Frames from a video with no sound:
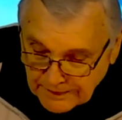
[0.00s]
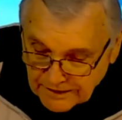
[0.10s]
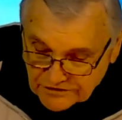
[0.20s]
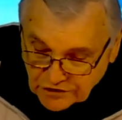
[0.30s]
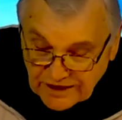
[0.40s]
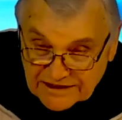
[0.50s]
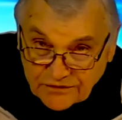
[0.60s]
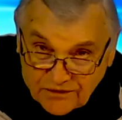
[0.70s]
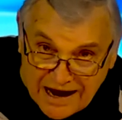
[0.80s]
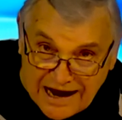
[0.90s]
So that's
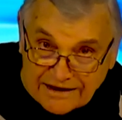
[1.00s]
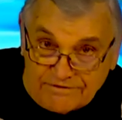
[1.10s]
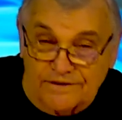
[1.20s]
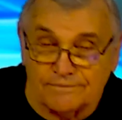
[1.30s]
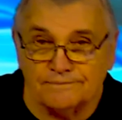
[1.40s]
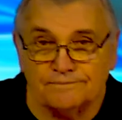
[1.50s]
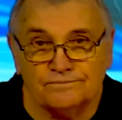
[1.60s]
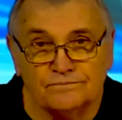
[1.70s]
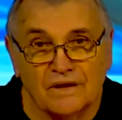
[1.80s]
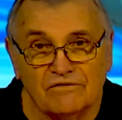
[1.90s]
five.
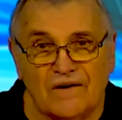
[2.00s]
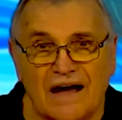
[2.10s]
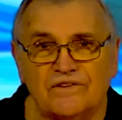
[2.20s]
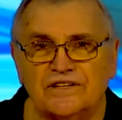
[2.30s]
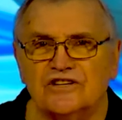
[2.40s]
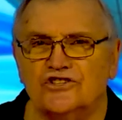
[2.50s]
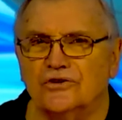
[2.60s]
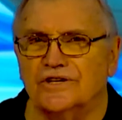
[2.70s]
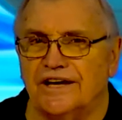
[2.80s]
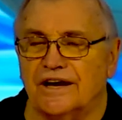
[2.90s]
Five additional
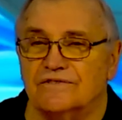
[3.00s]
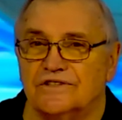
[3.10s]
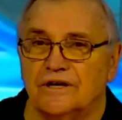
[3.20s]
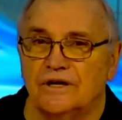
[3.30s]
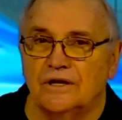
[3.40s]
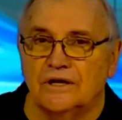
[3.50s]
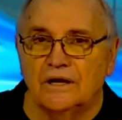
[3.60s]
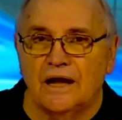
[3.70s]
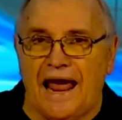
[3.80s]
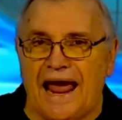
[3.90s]
gifts
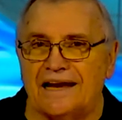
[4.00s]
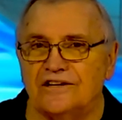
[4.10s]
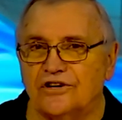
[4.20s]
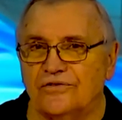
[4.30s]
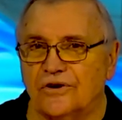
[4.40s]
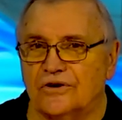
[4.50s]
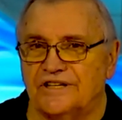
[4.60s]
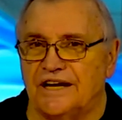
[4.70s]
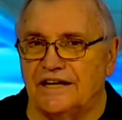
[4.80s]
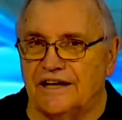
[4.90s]
added to
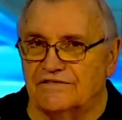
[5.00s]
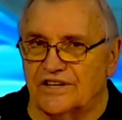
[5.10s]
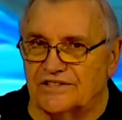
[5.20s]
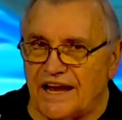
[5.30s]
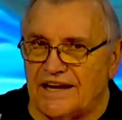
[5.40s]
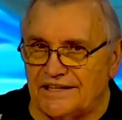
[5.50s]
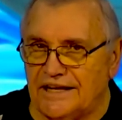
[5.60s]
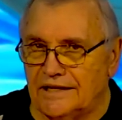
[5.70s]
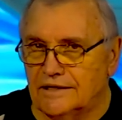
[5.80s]
13 gives us 18.